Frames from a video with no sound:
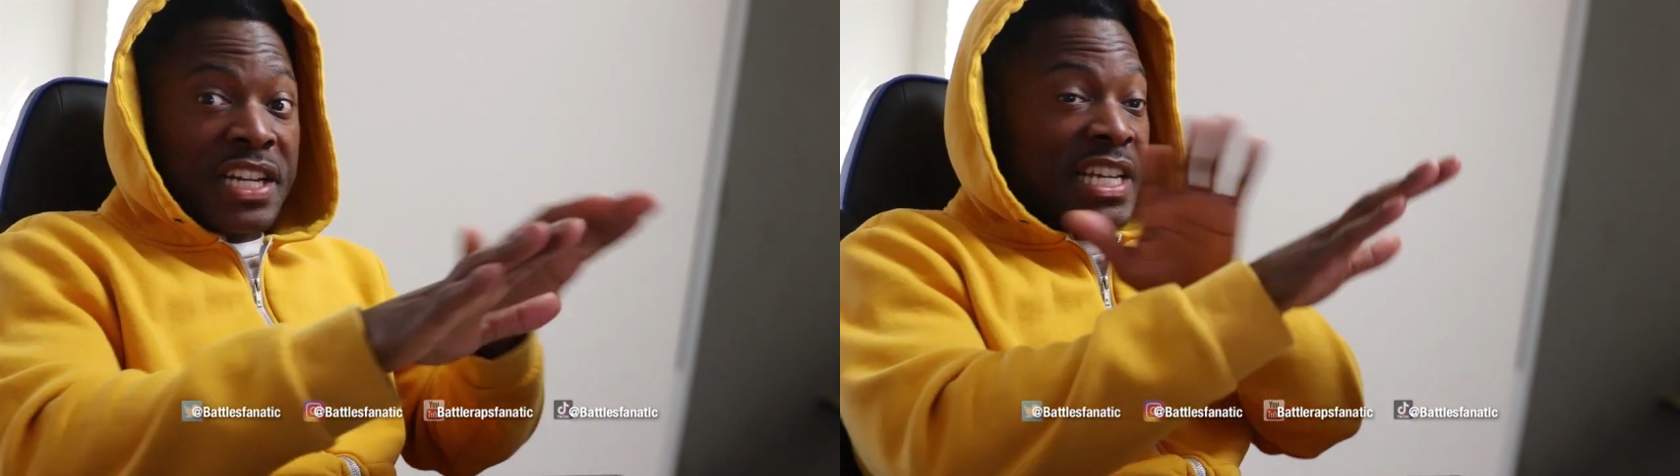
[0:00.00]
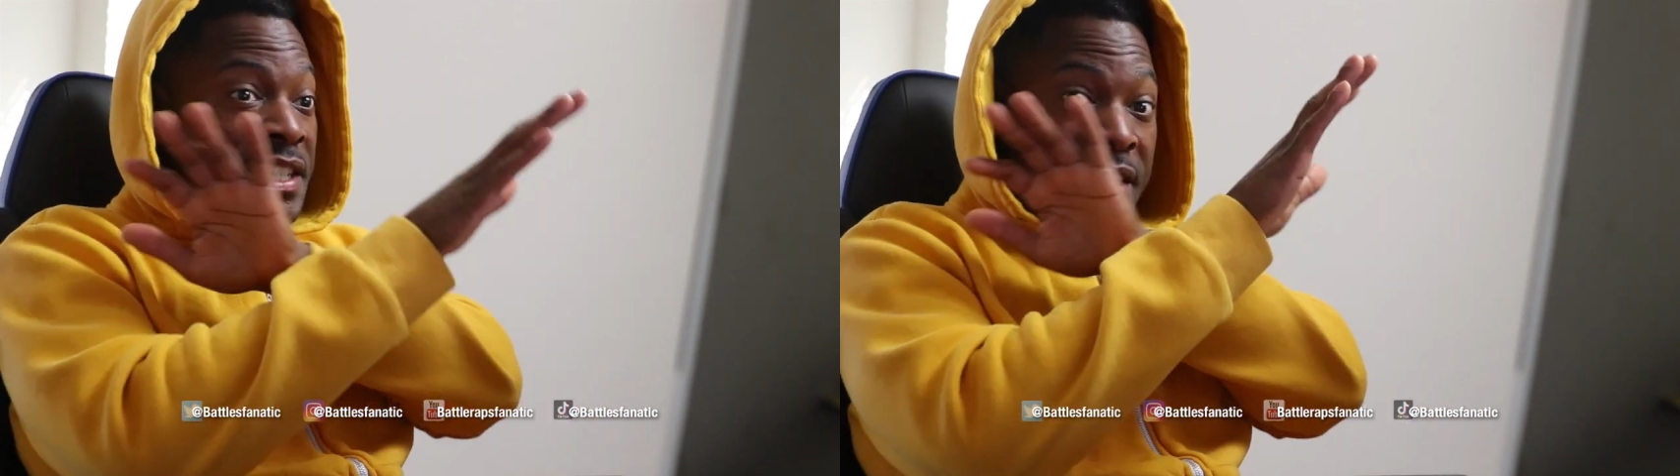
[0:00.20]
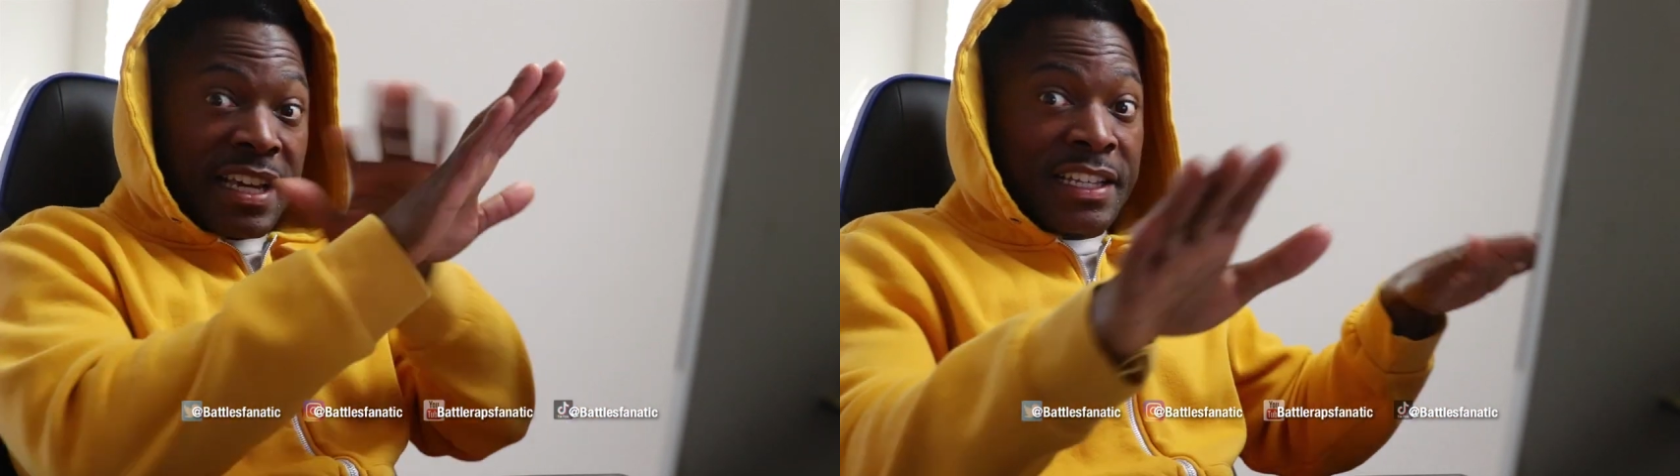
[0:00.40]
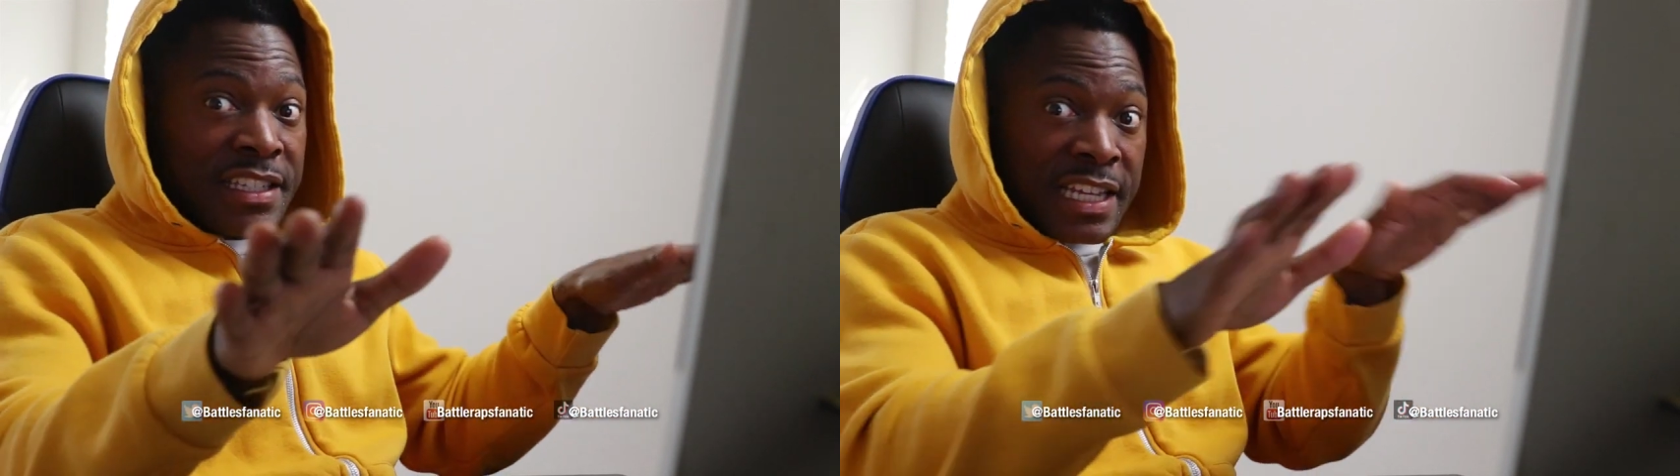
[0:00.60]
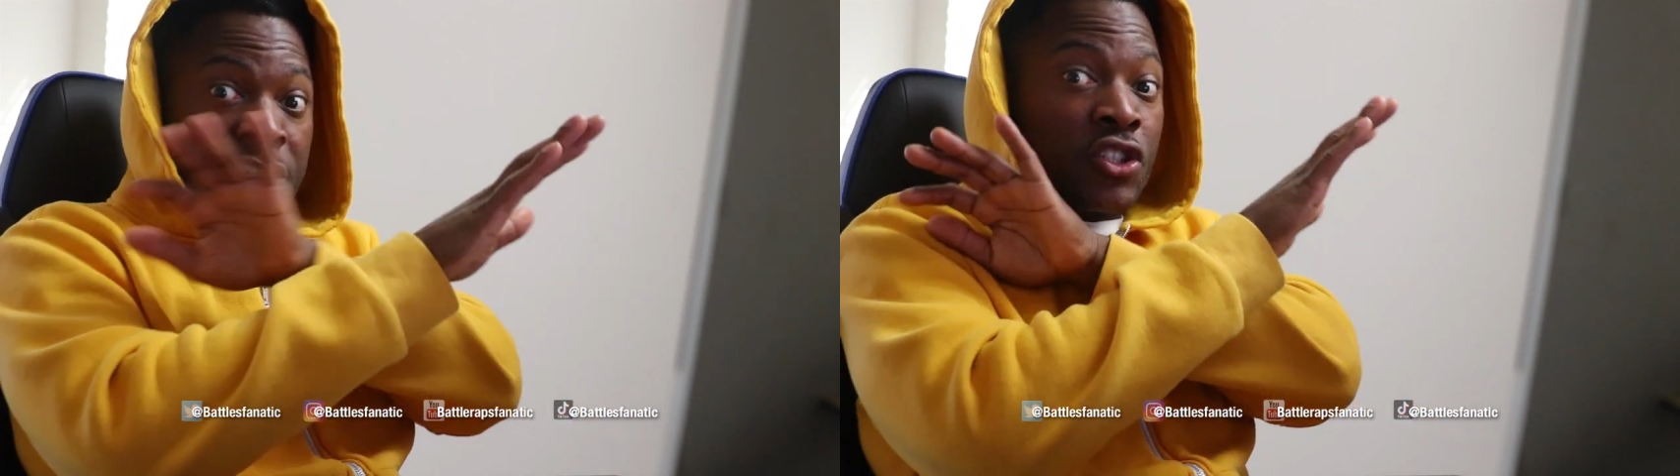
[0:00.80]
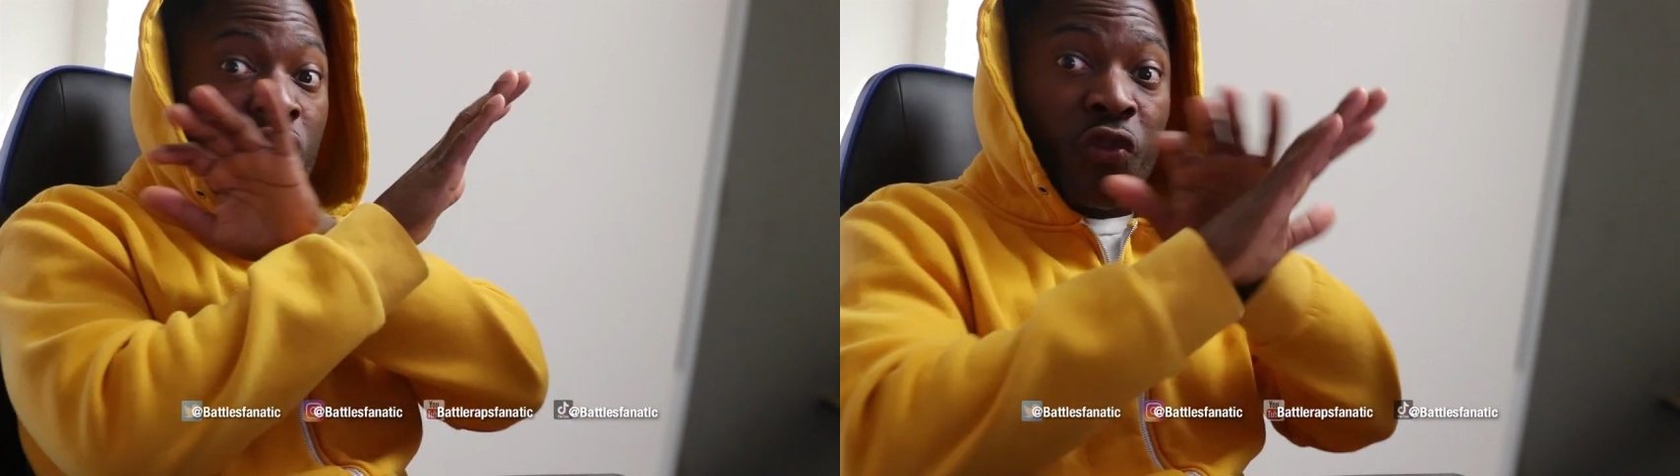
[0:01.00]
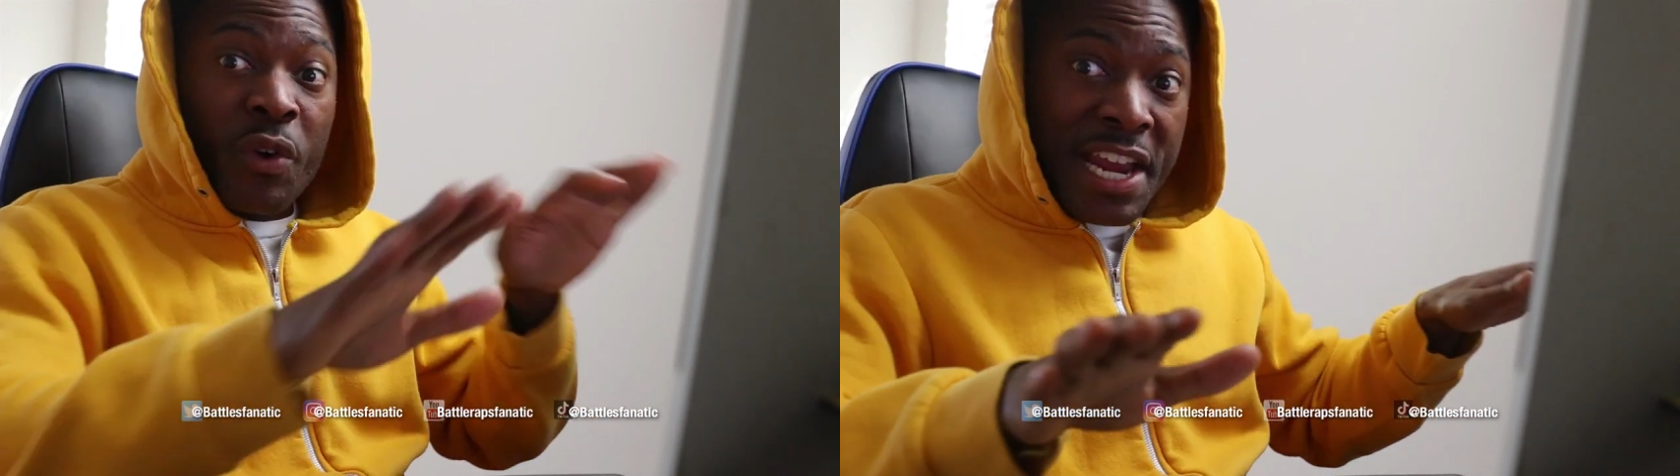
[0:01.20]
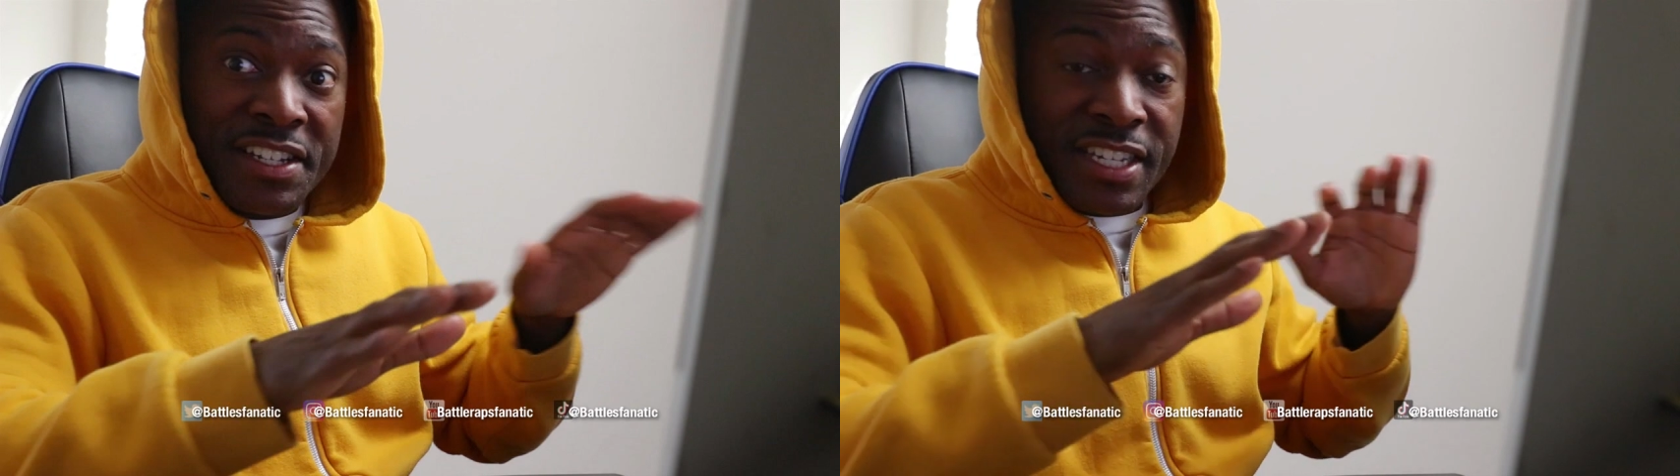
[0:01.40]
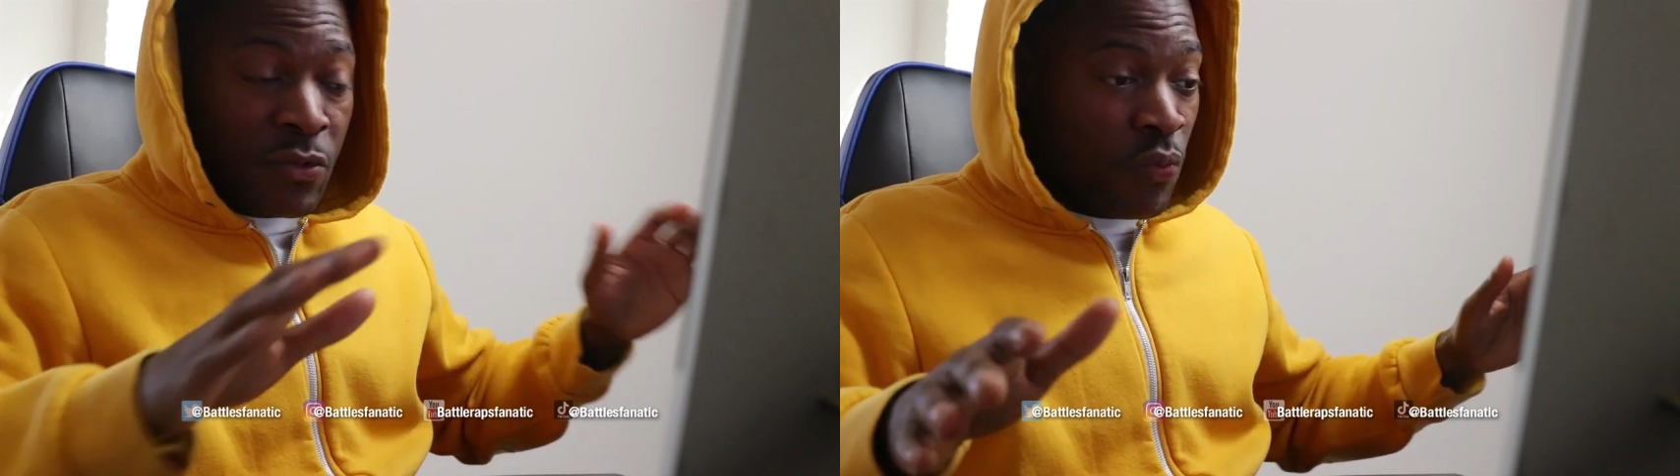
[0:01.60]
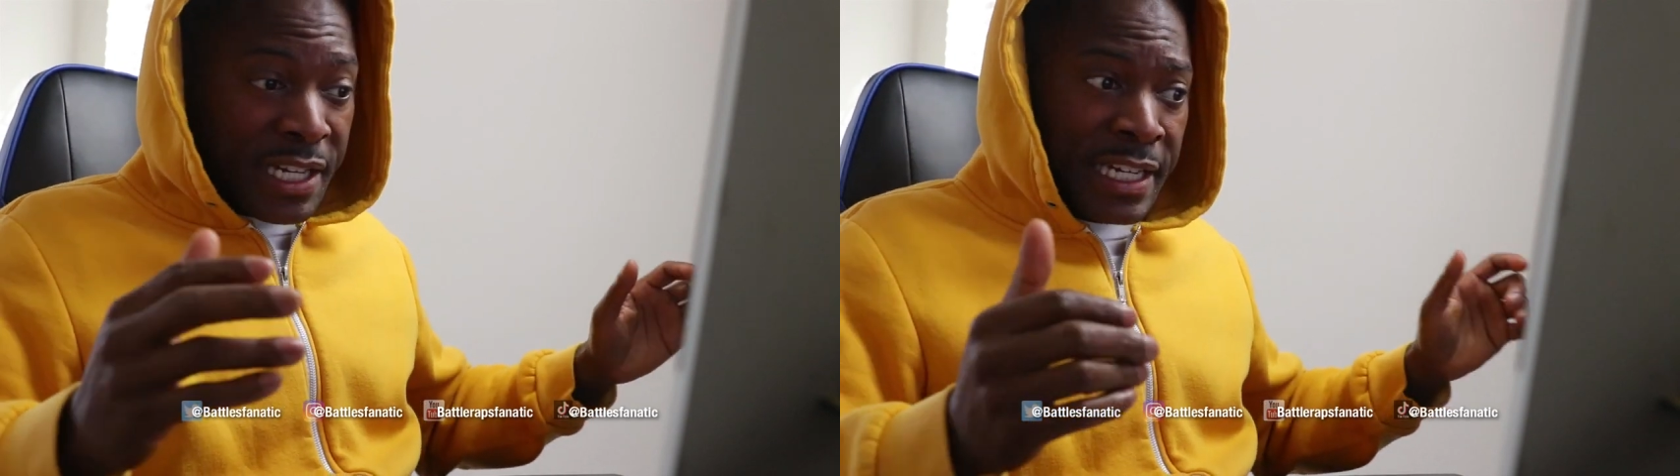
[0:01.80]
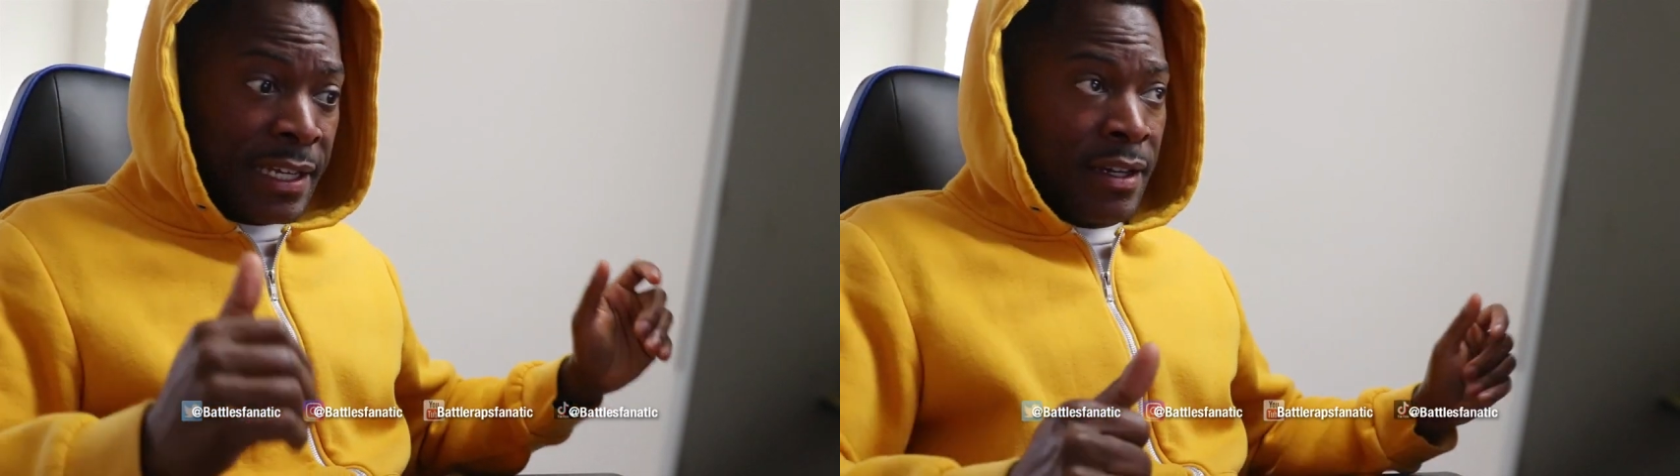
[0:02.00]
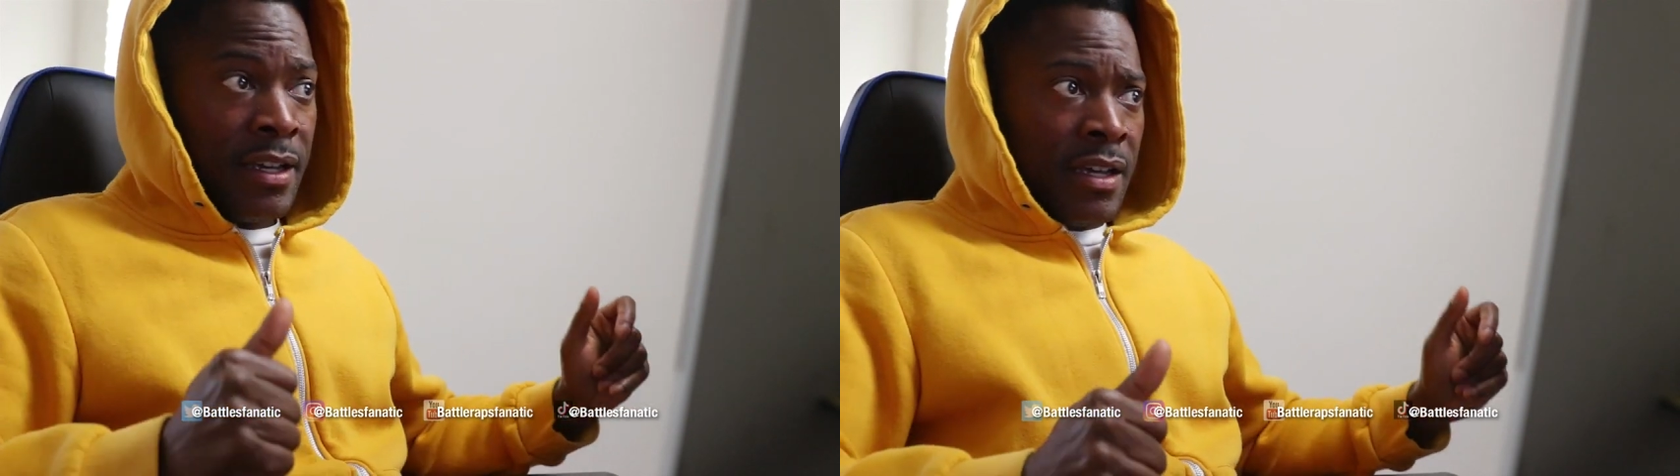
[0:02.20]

These niggas is crazy with it.